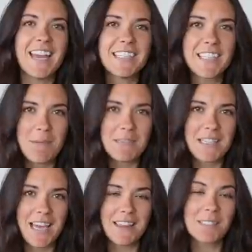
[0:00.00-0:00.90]
Time to
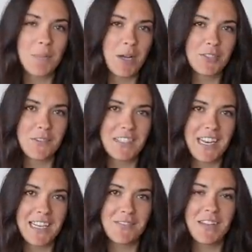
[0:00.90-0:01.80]
thank the sponsor of
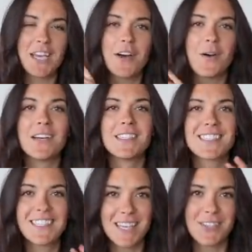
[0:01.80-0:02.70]
today's video,
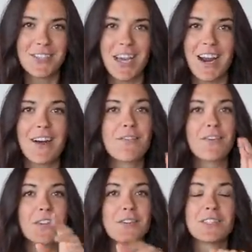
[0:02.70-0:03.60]
Skillshare.
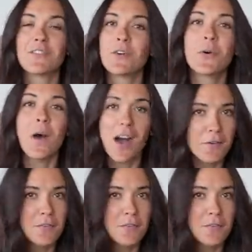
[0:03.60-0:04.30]
For those of you who aren't